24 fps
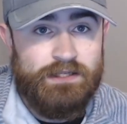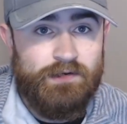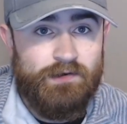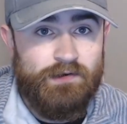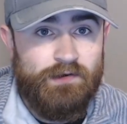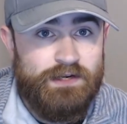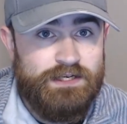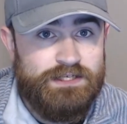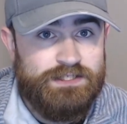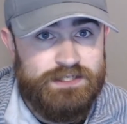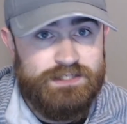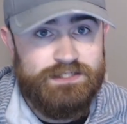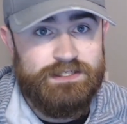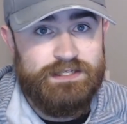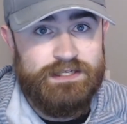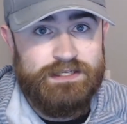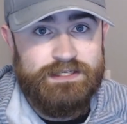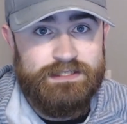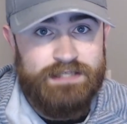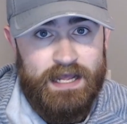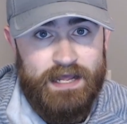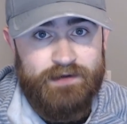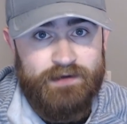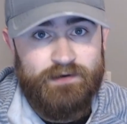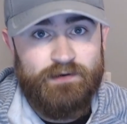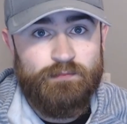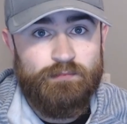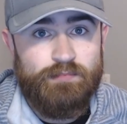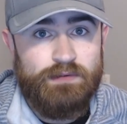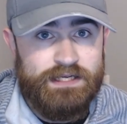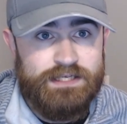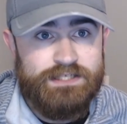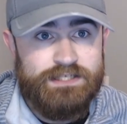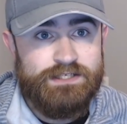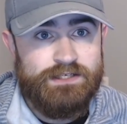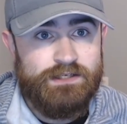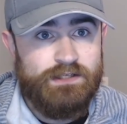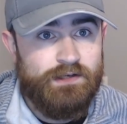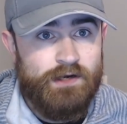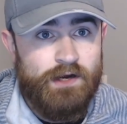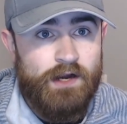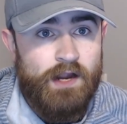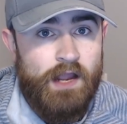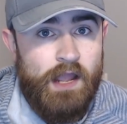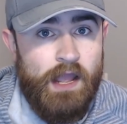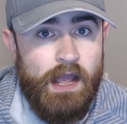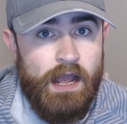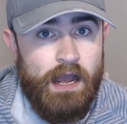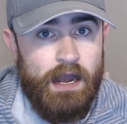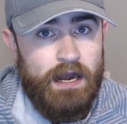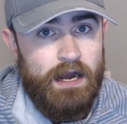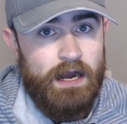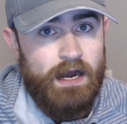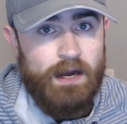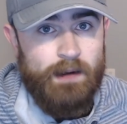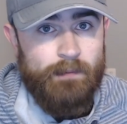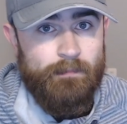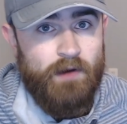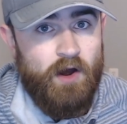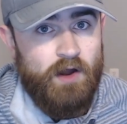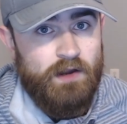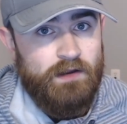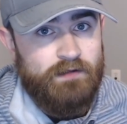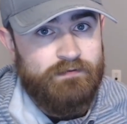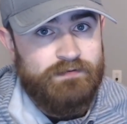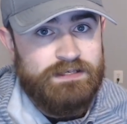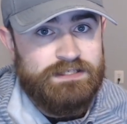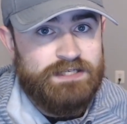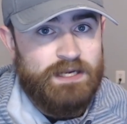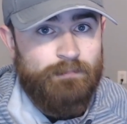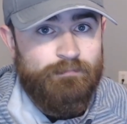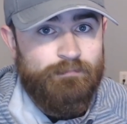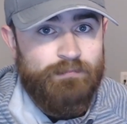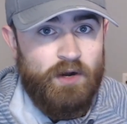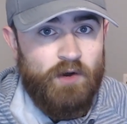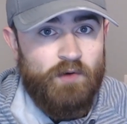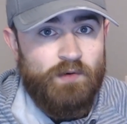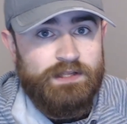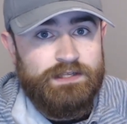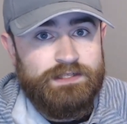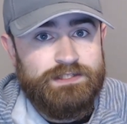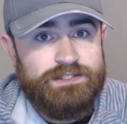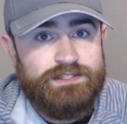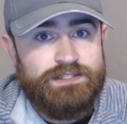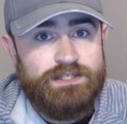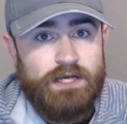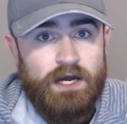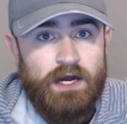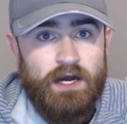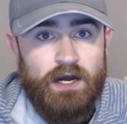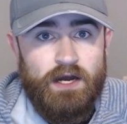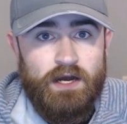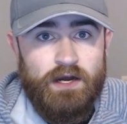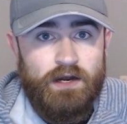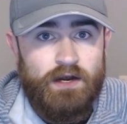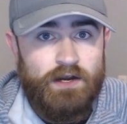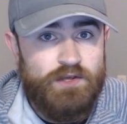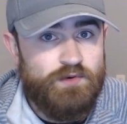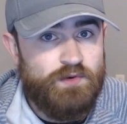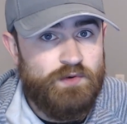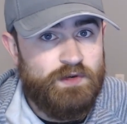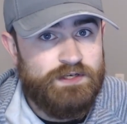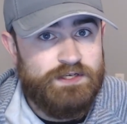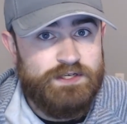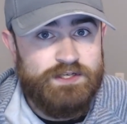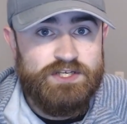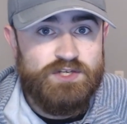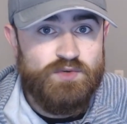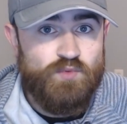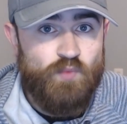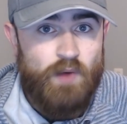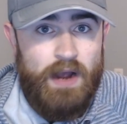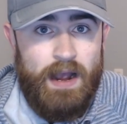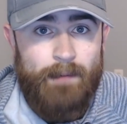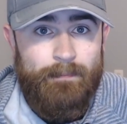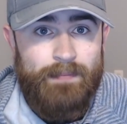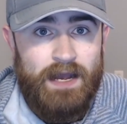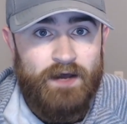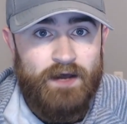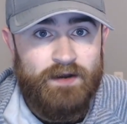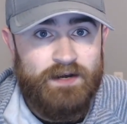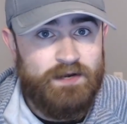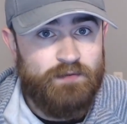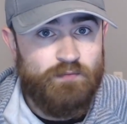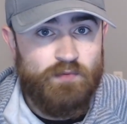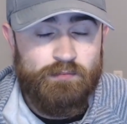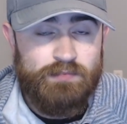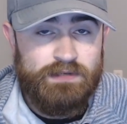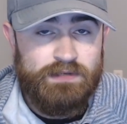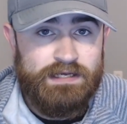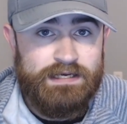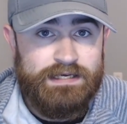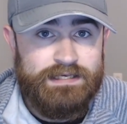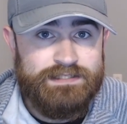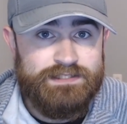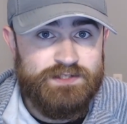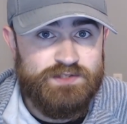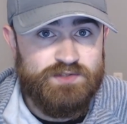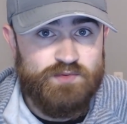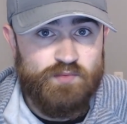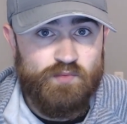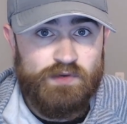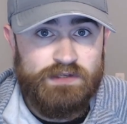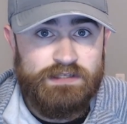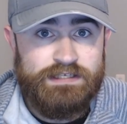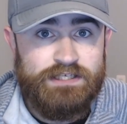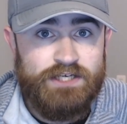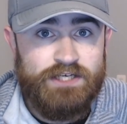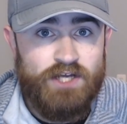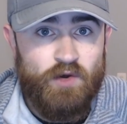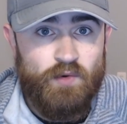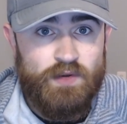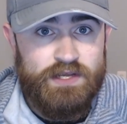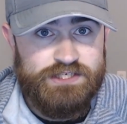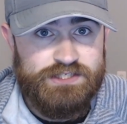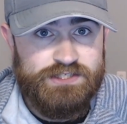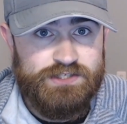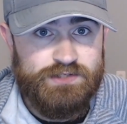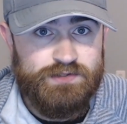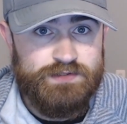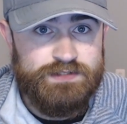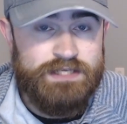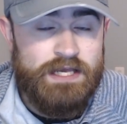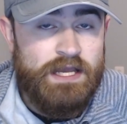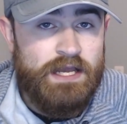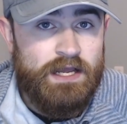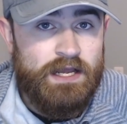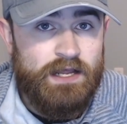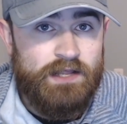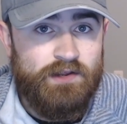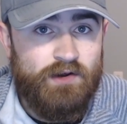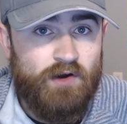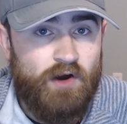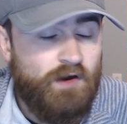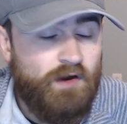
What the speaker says: is just a standard plate chiller. All of these components you can just swap out and replace. There's really no issues. There are